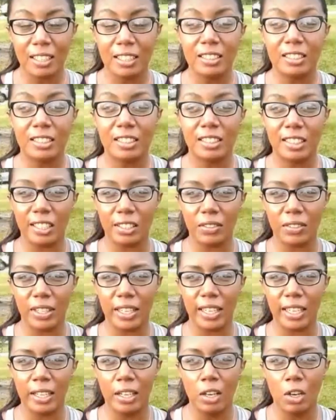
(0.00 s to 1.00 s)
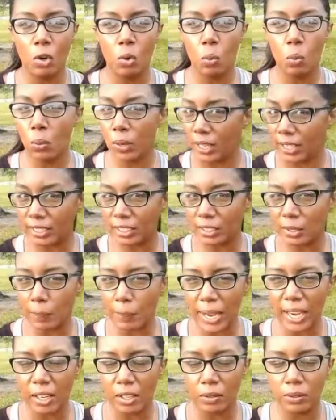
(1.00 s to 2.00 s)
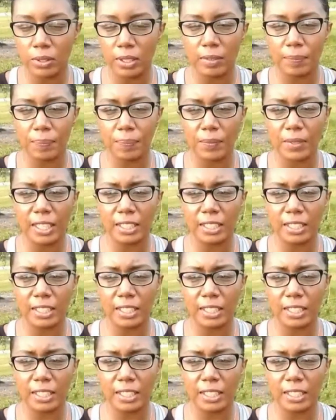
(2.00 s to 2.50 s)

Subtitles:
considering what it's about.